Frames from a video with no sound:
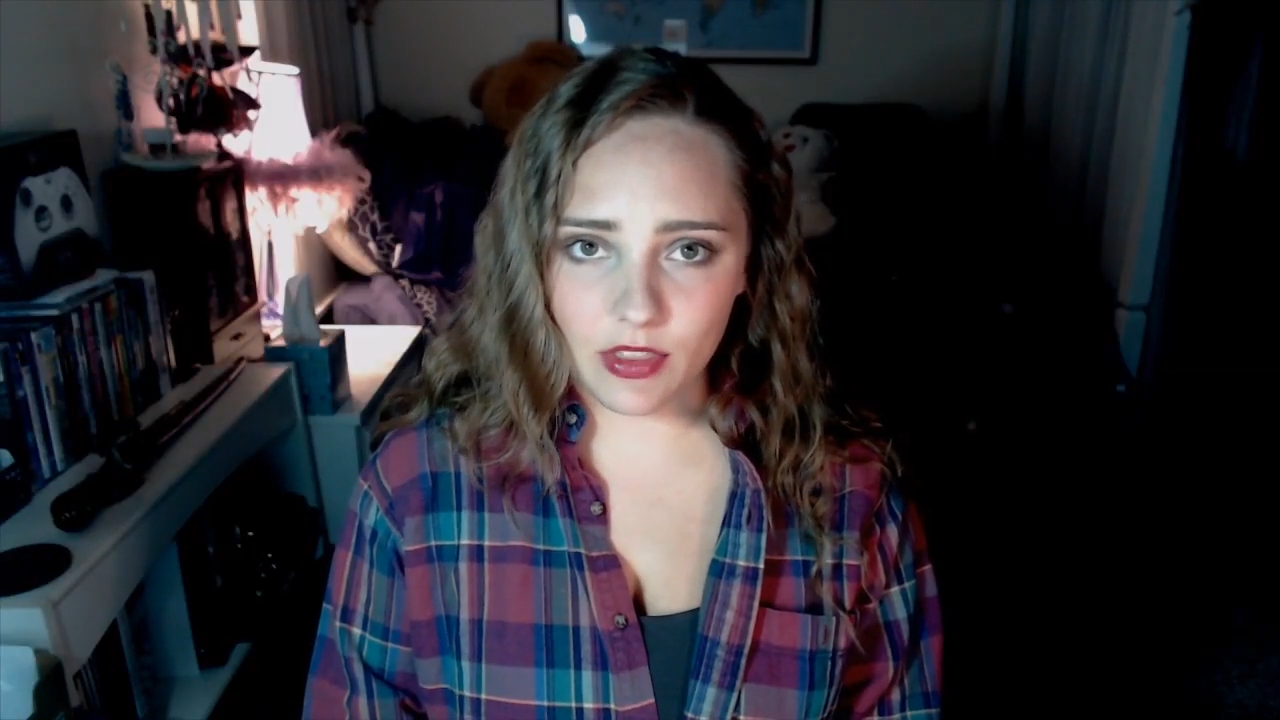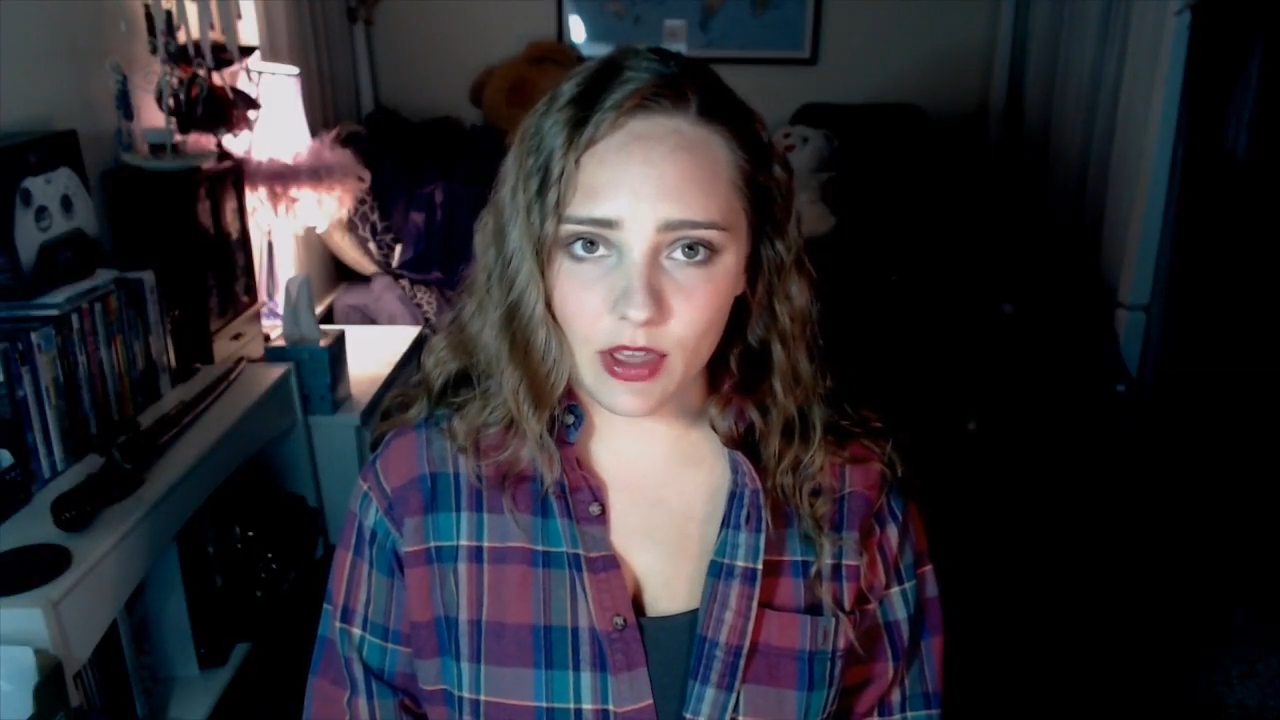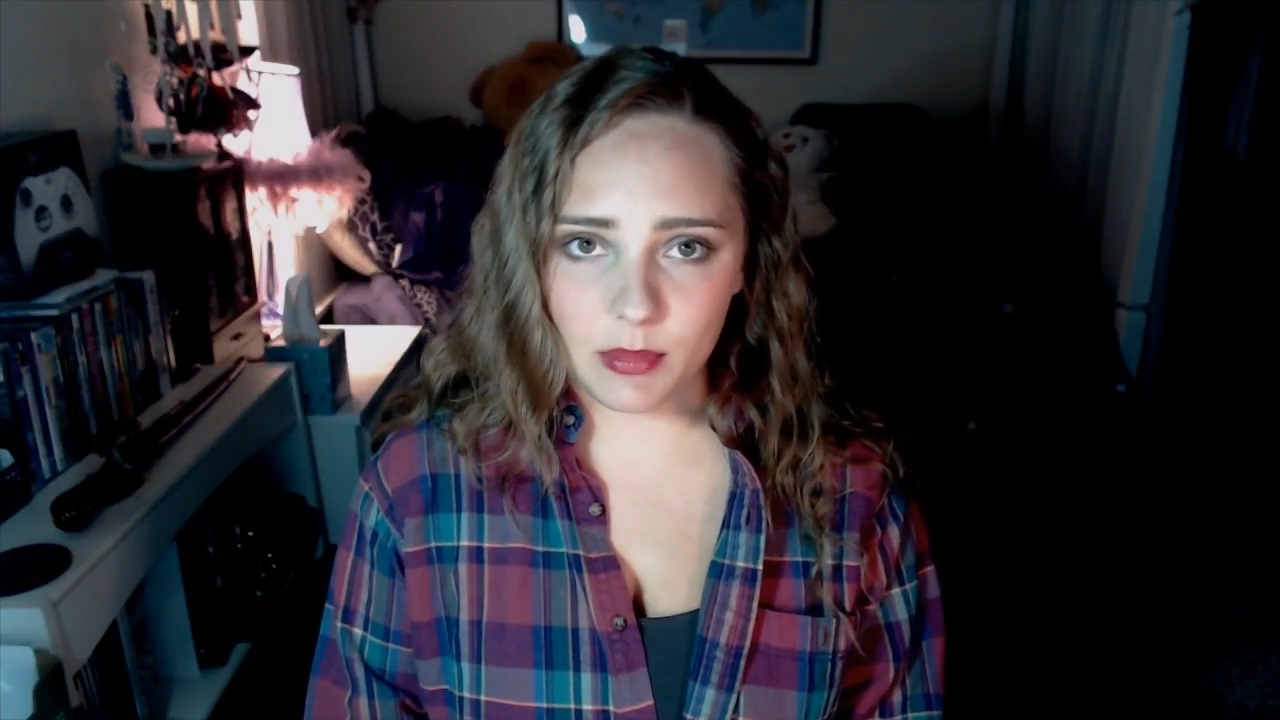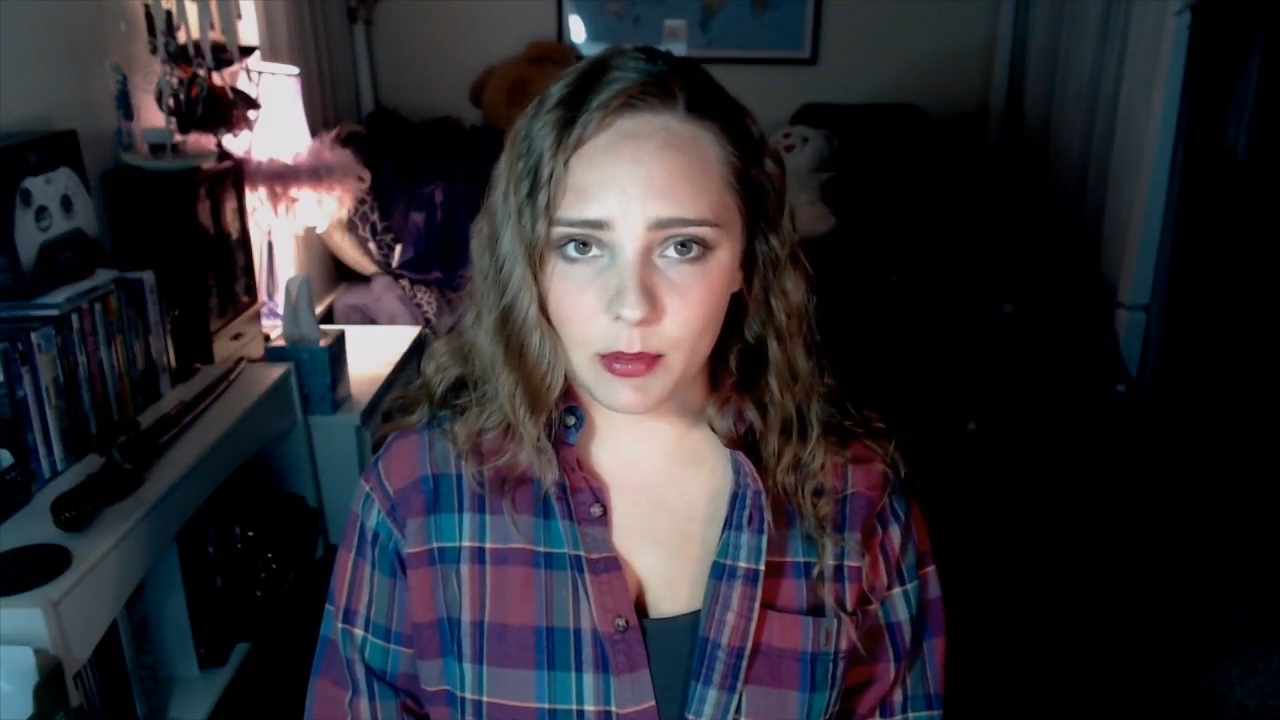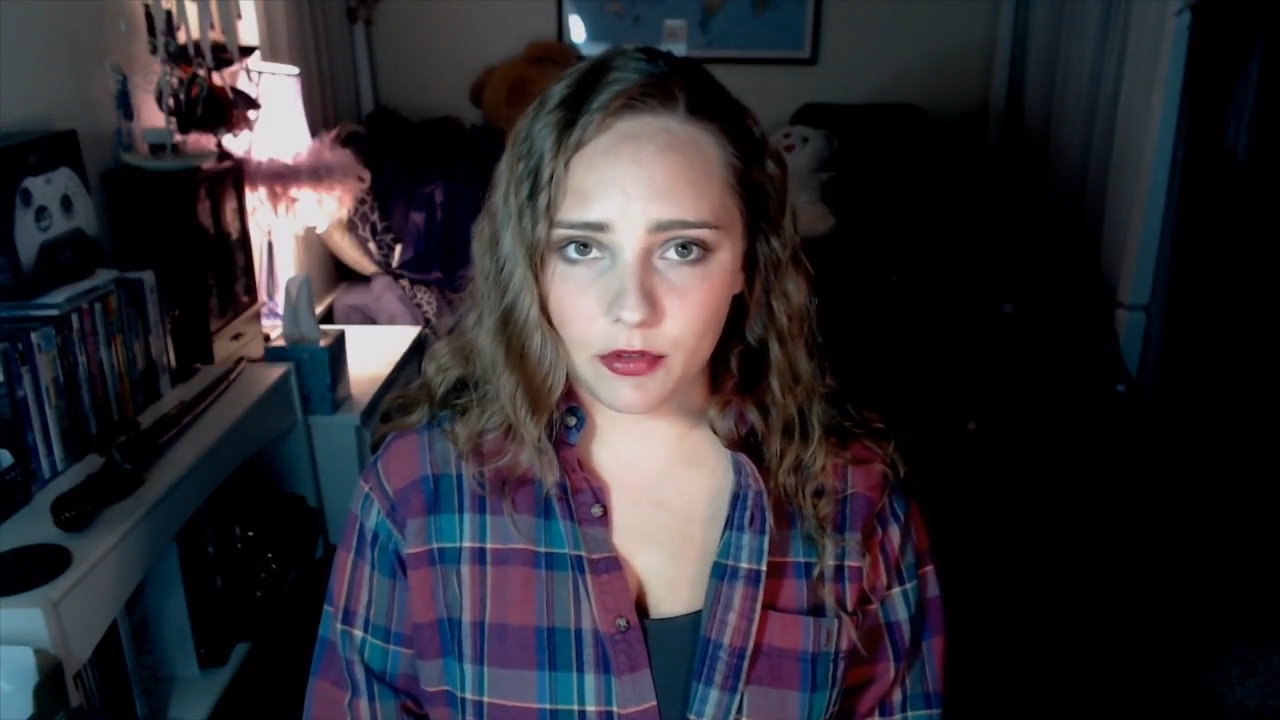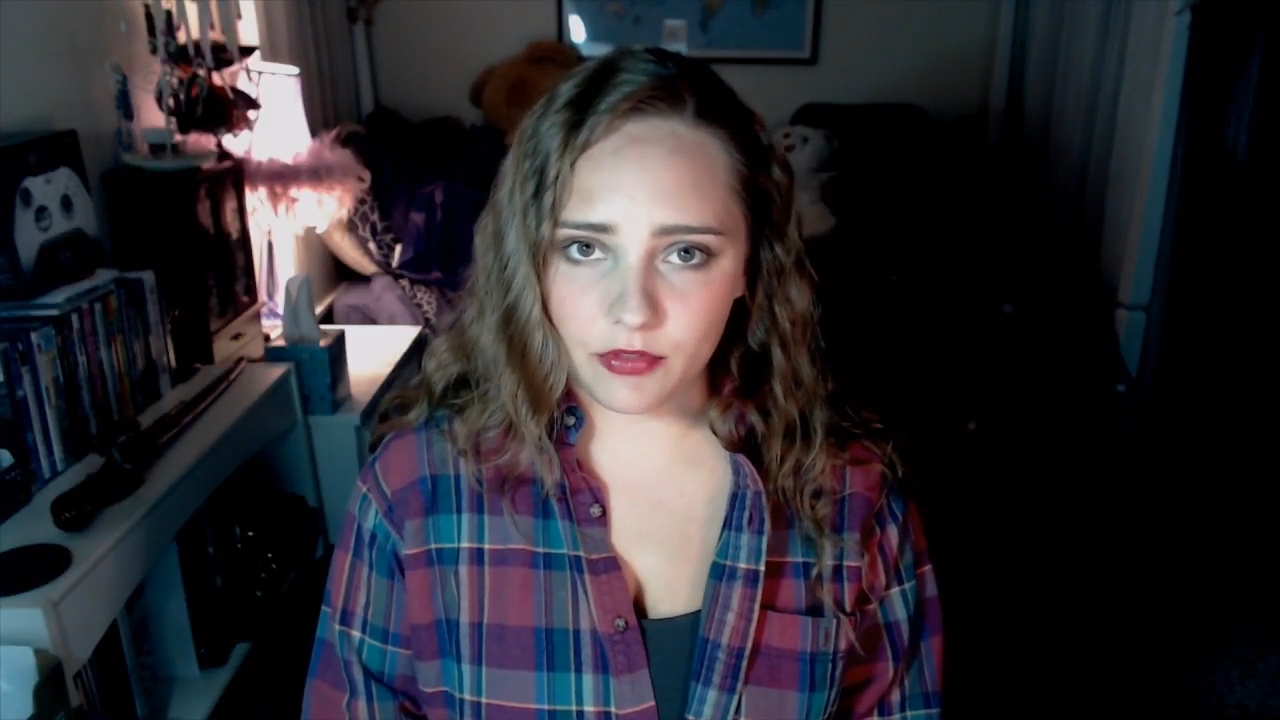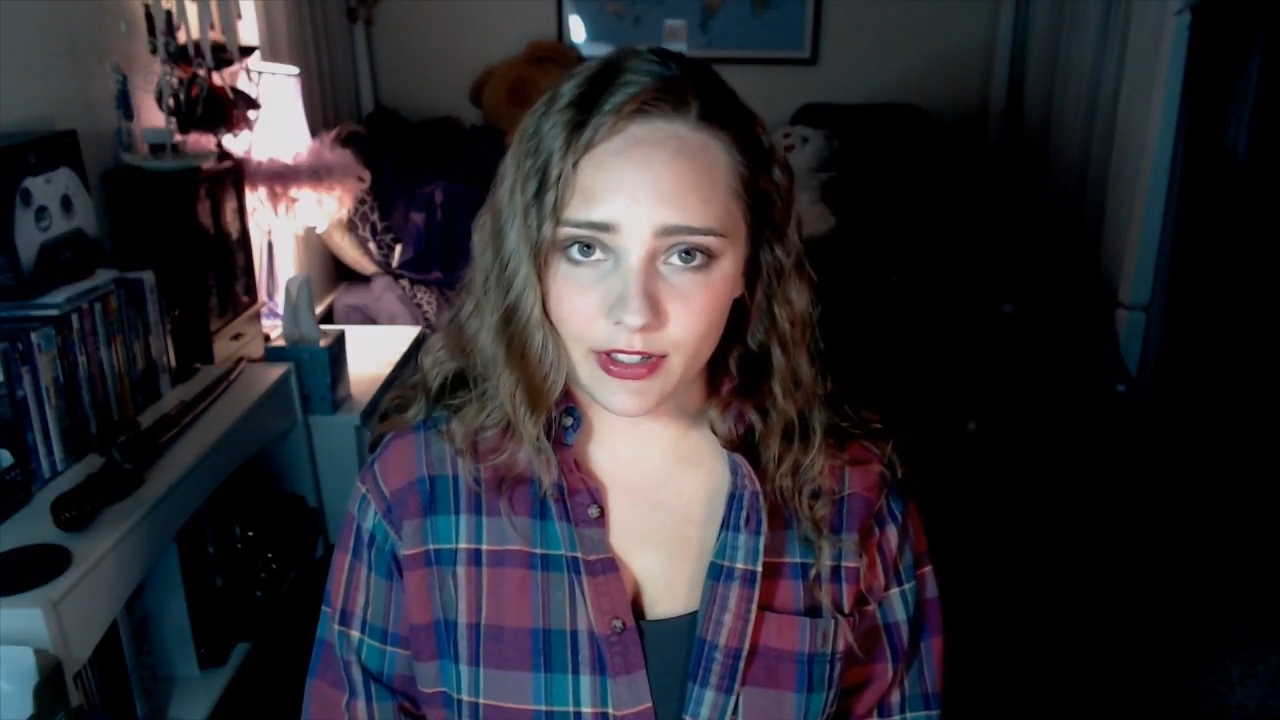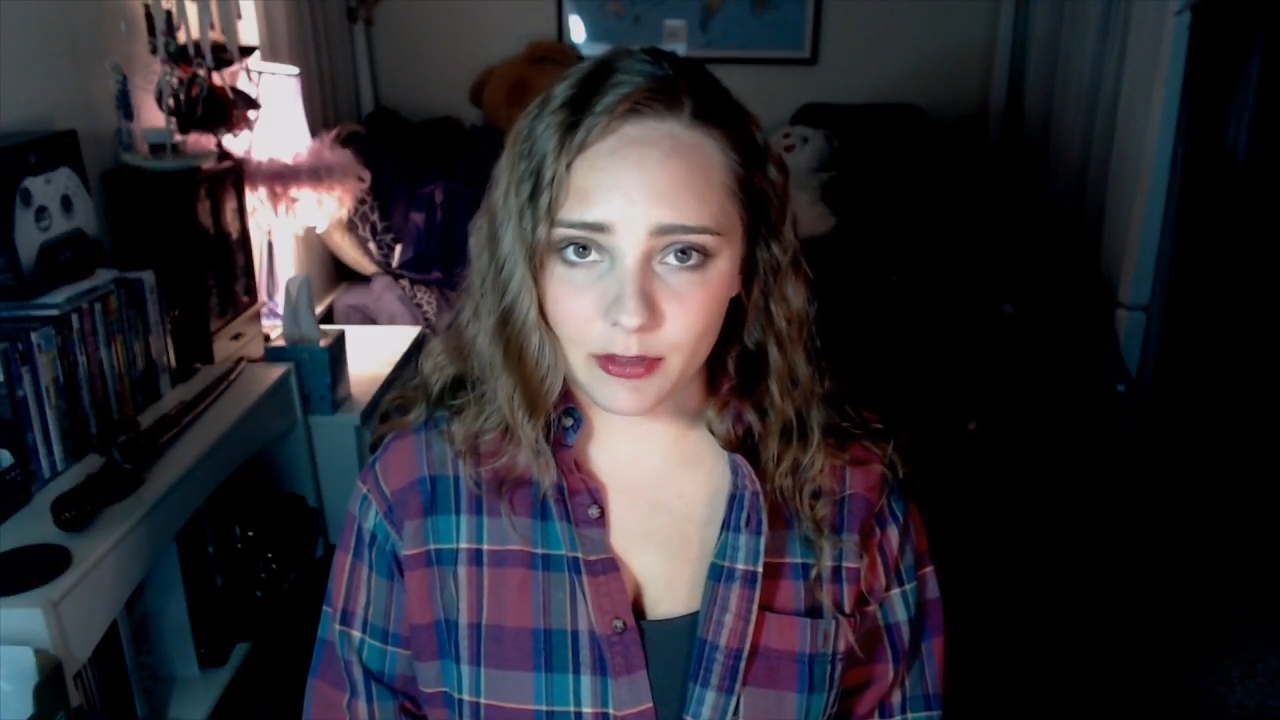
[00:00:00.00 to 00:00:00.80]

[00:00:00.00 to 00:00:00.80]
that people find